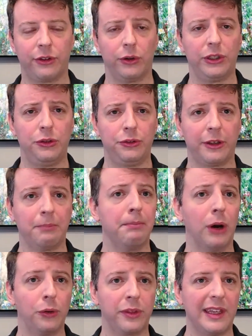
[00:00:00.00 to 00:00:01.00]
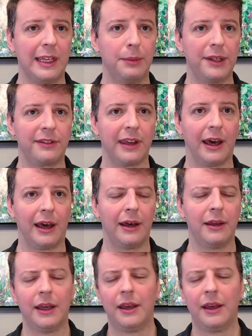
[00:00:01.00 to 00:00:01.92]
So using both EBITDA,